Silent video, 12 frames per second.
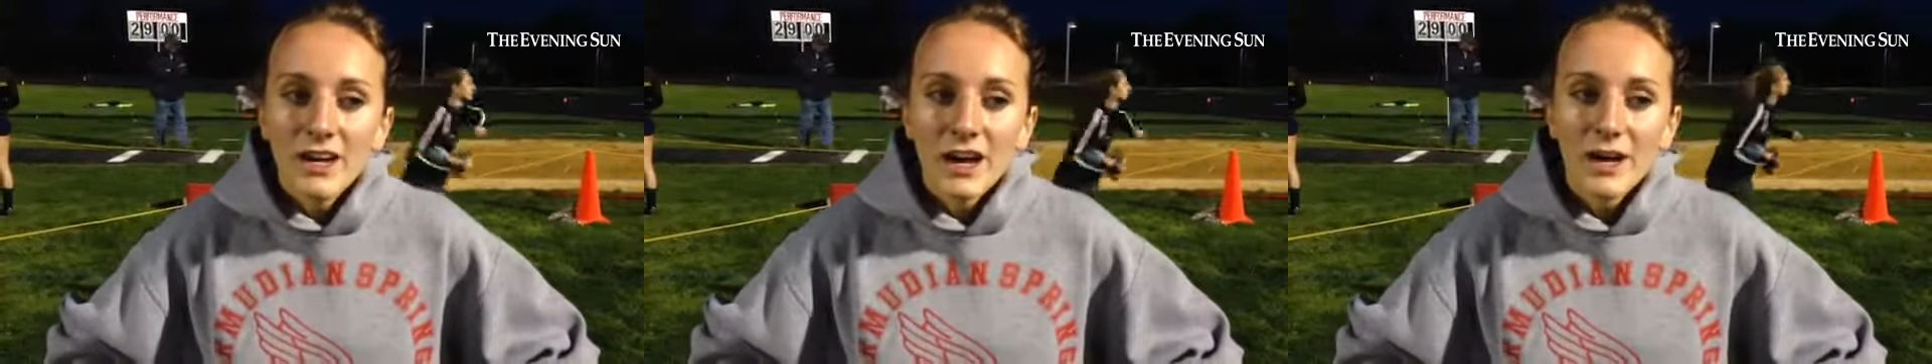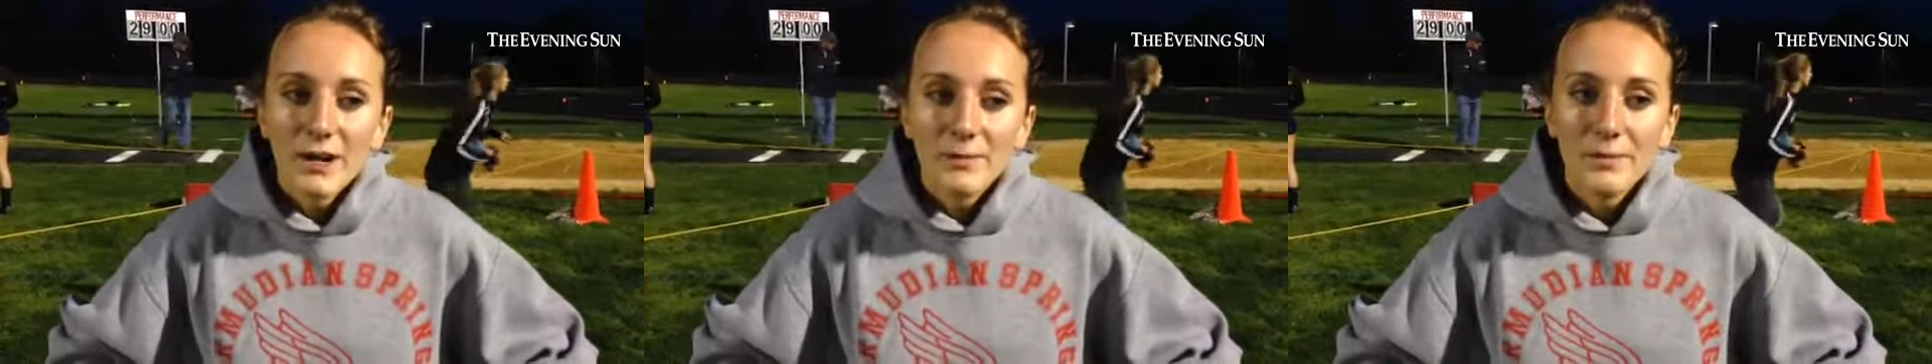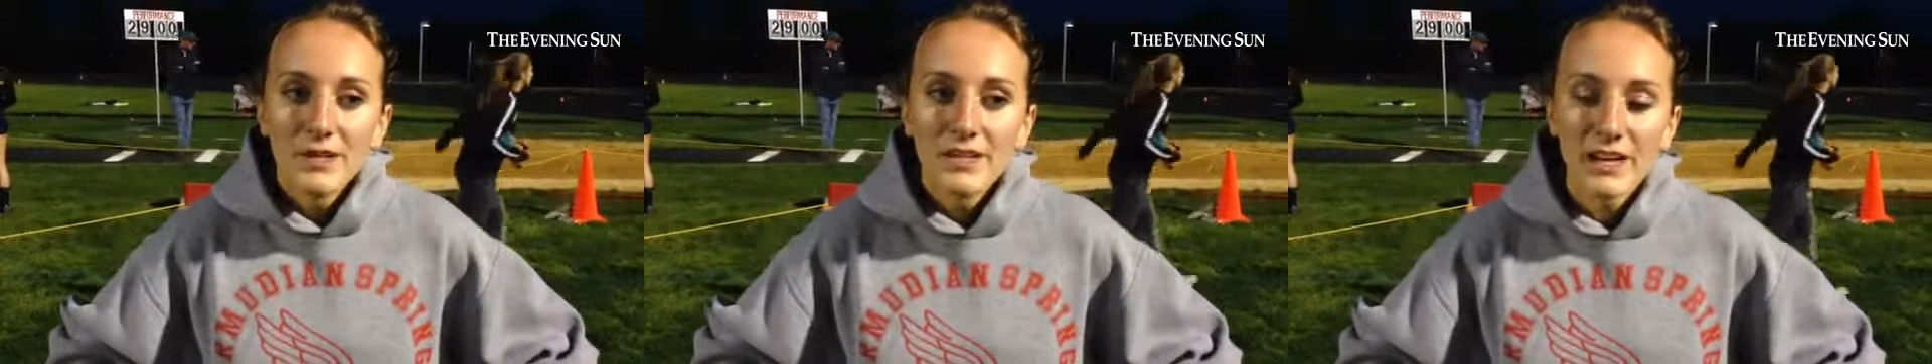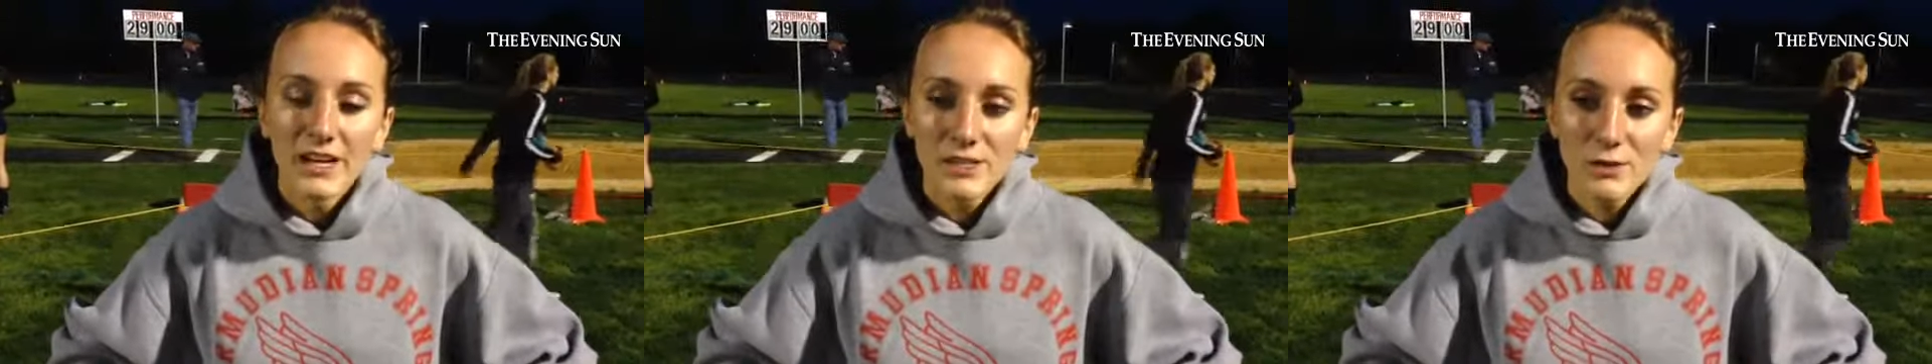um,
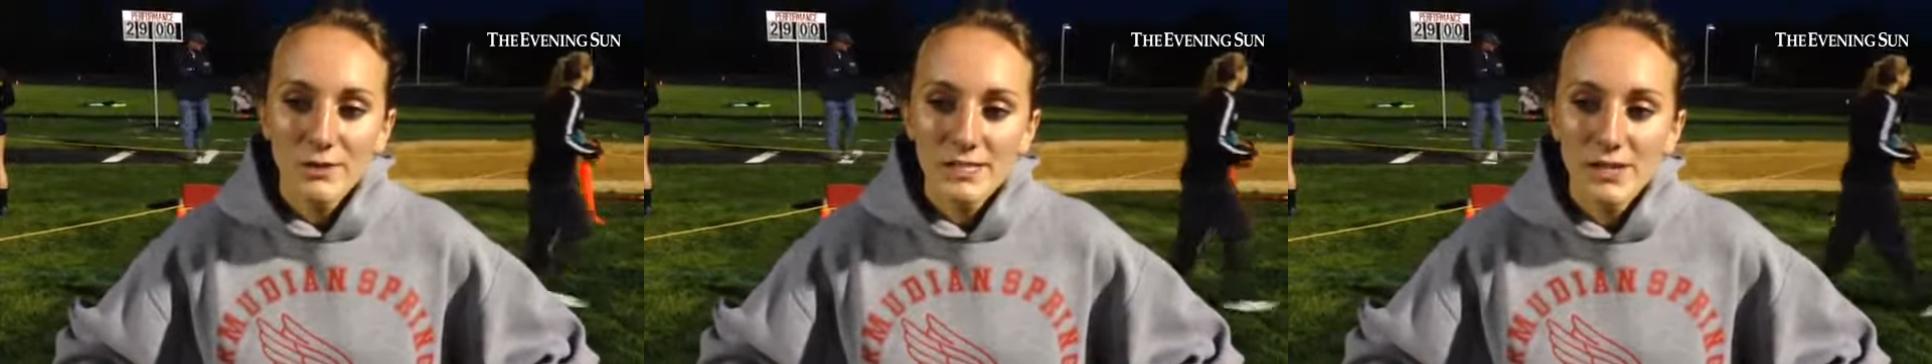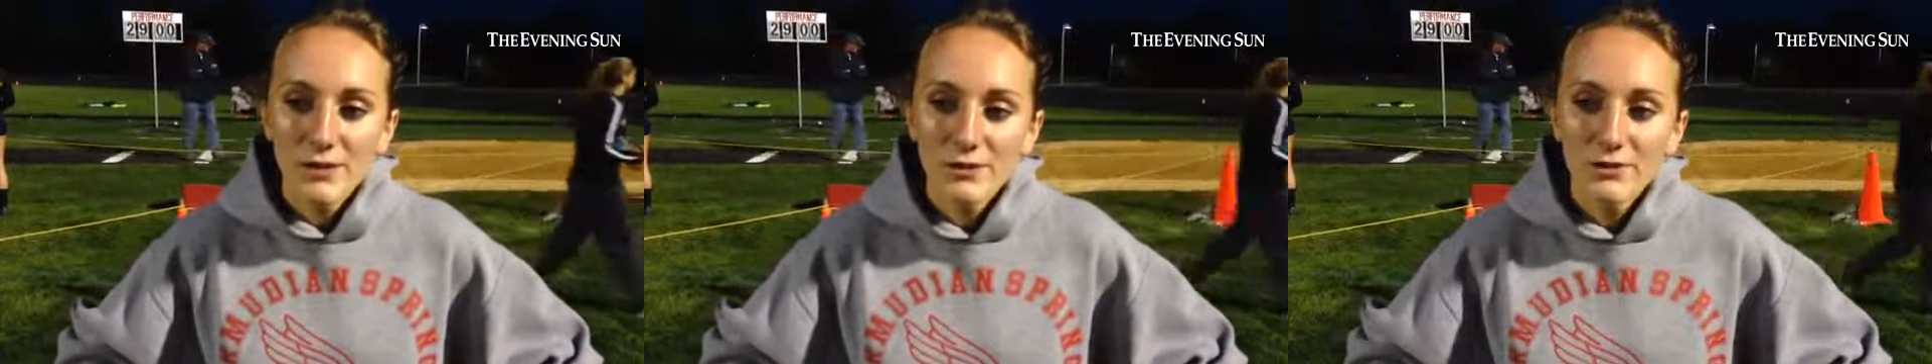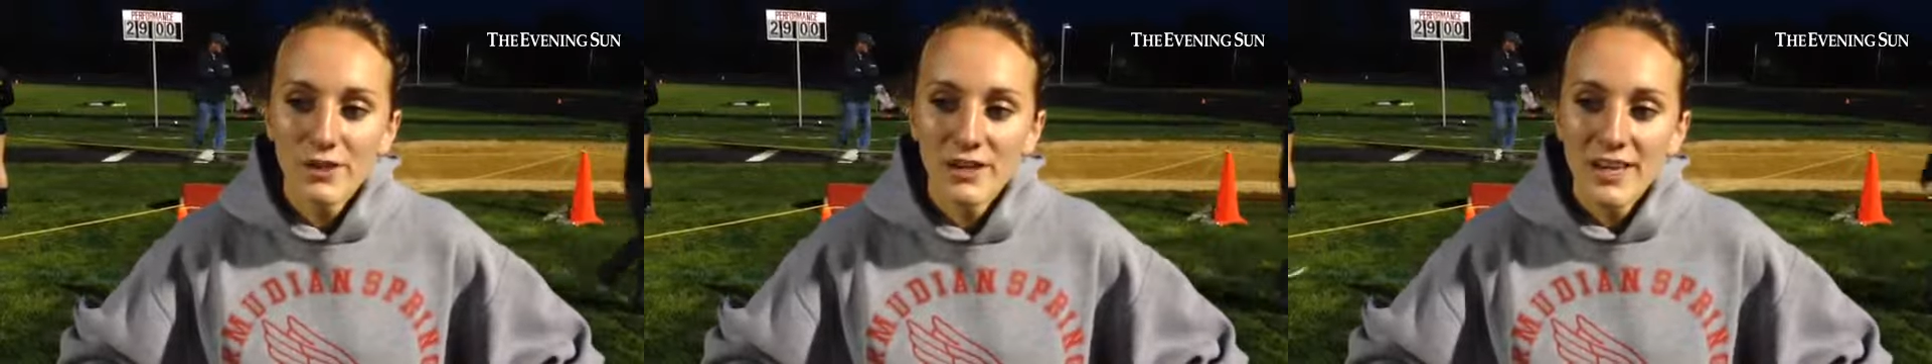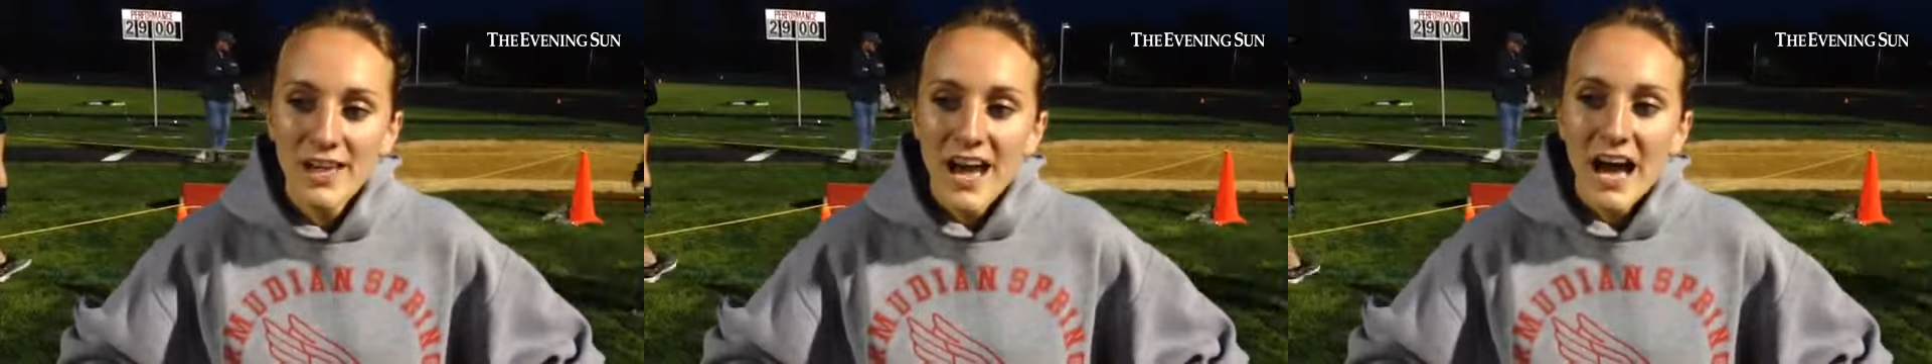I told myself,
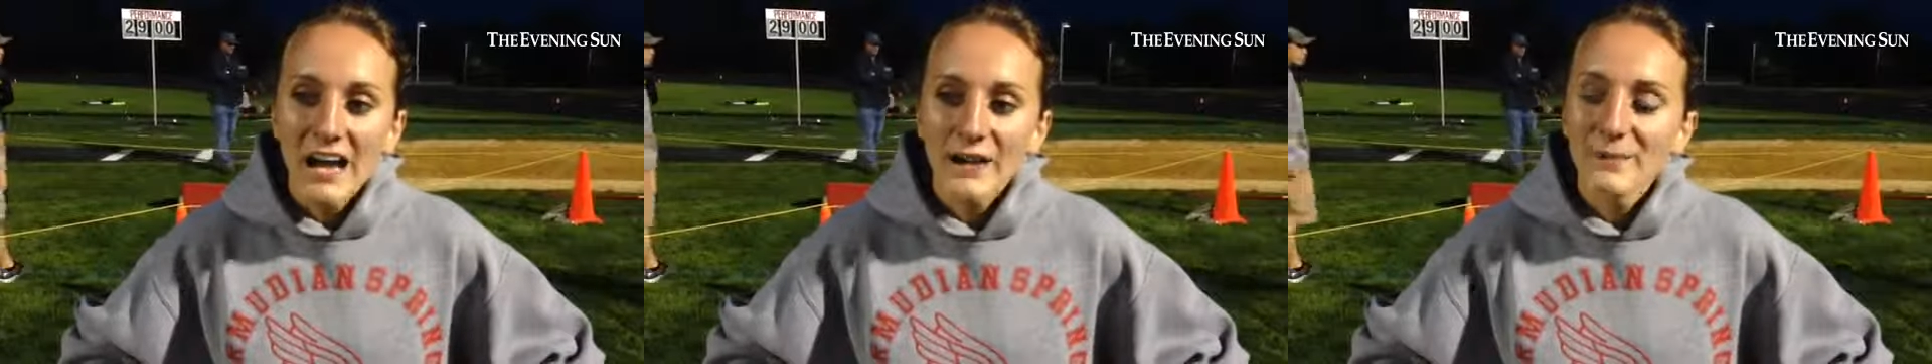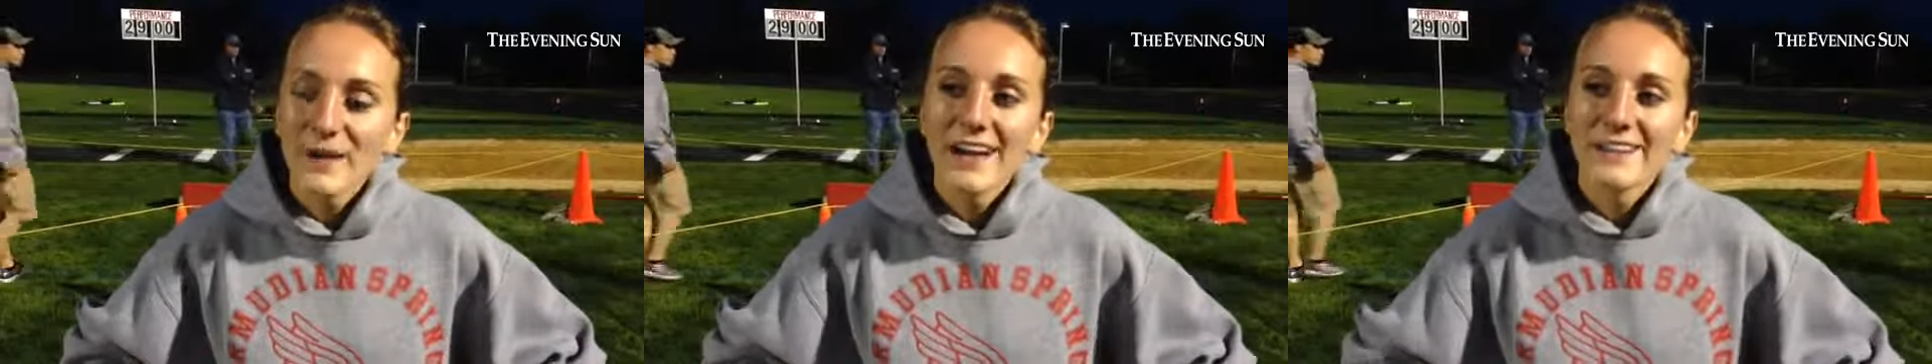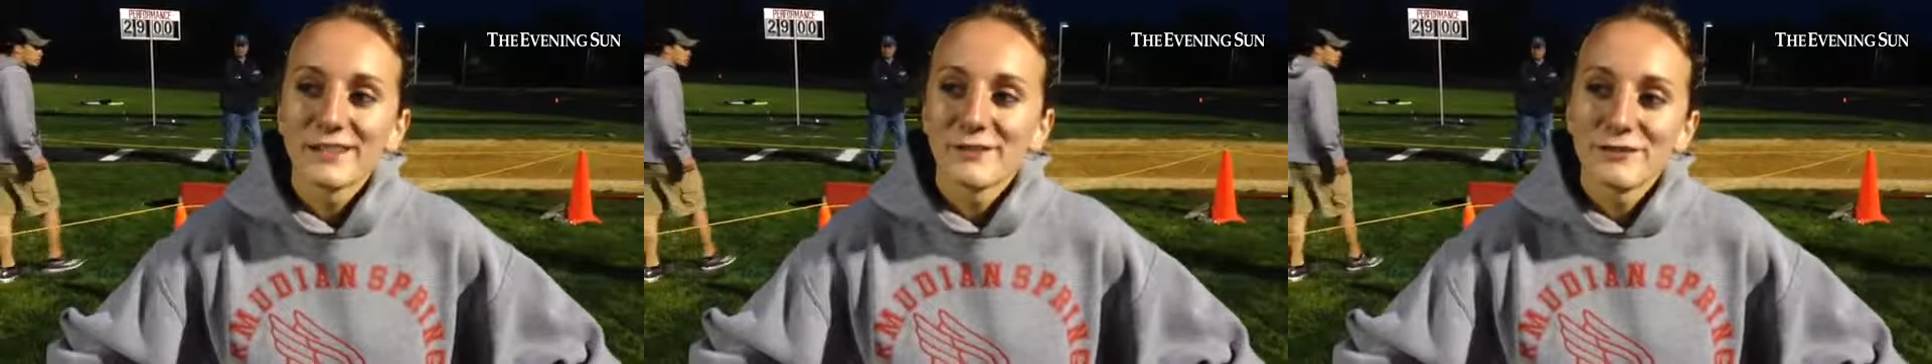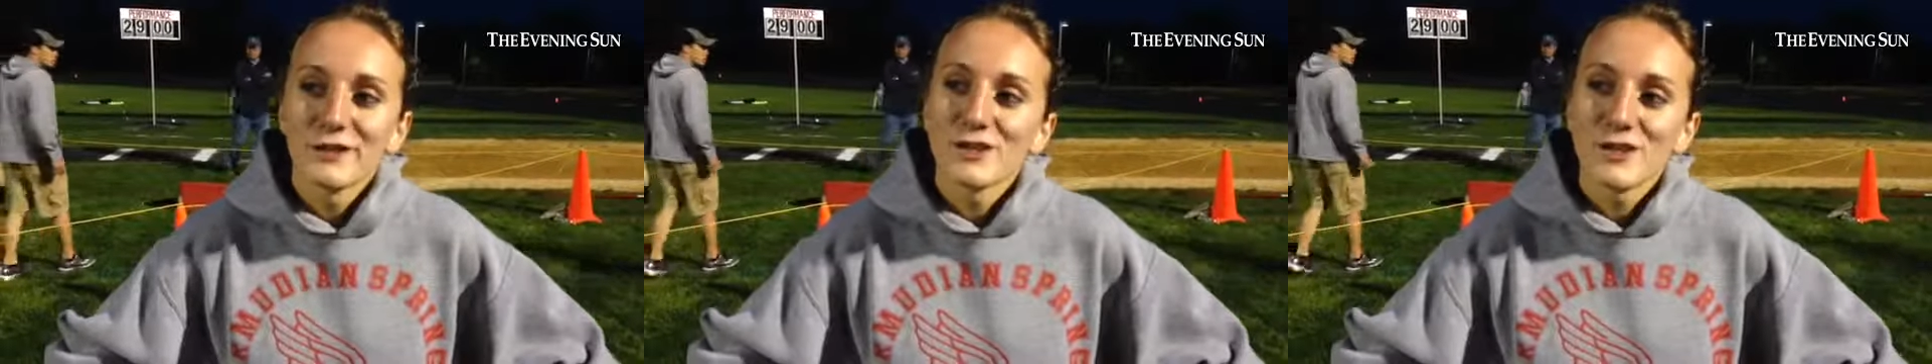I am not going to
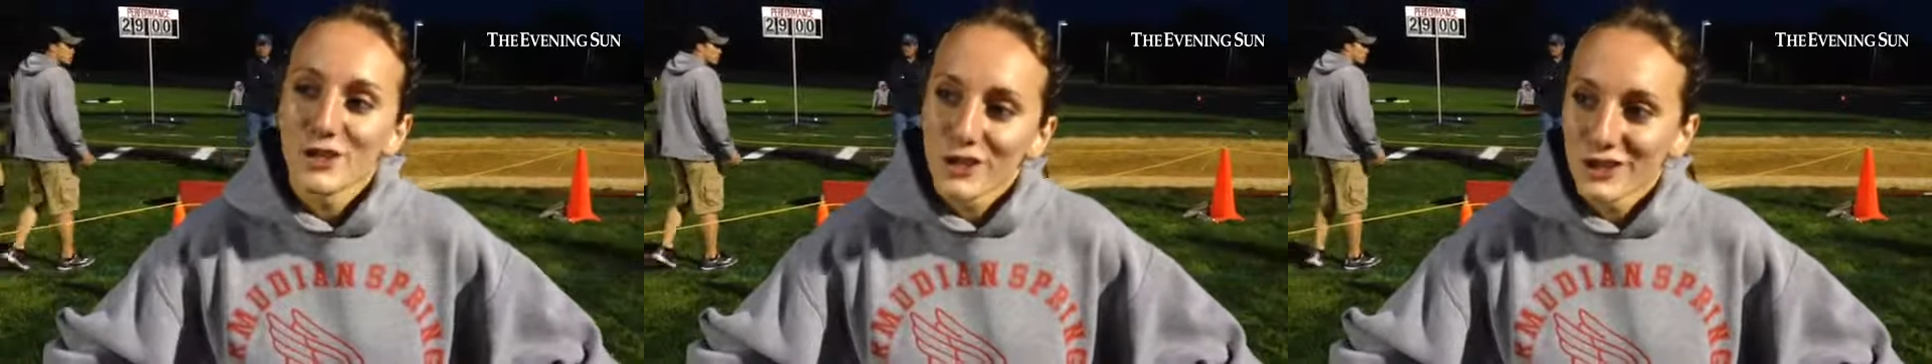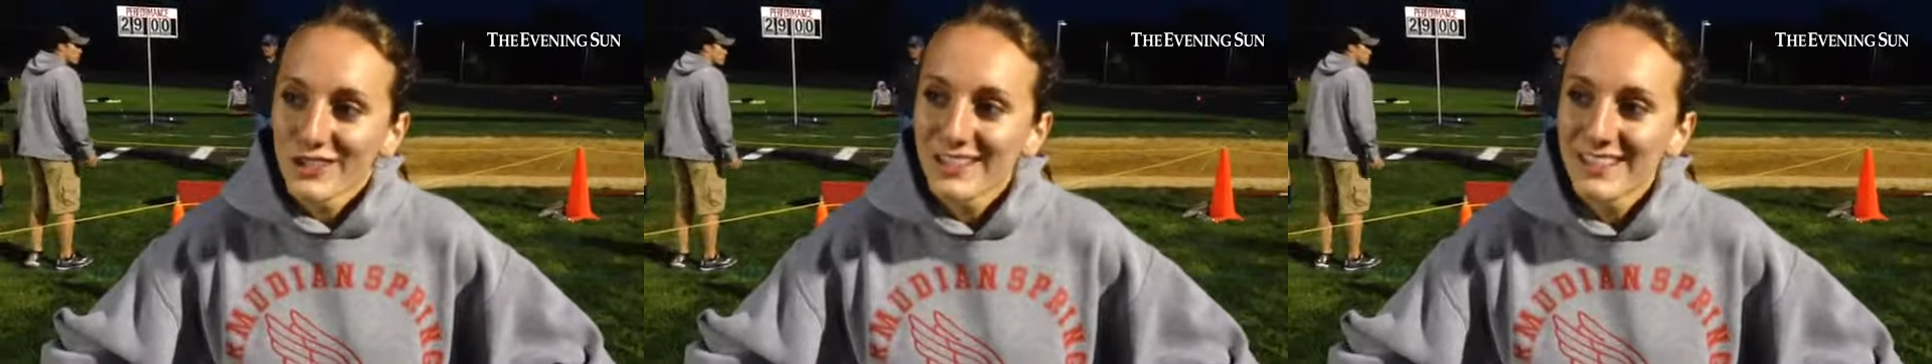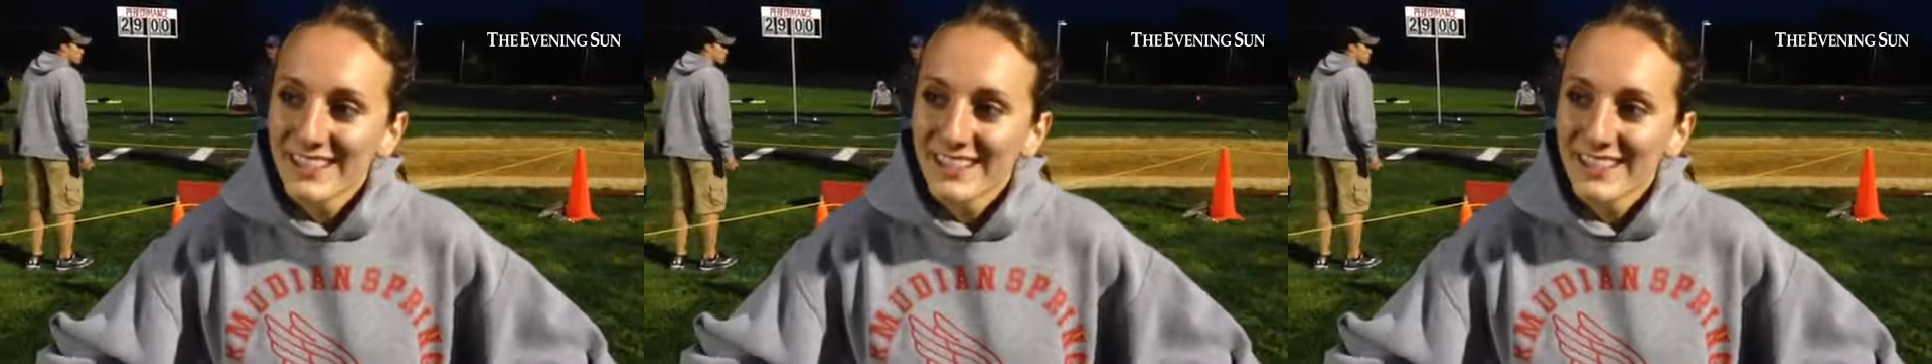finish third.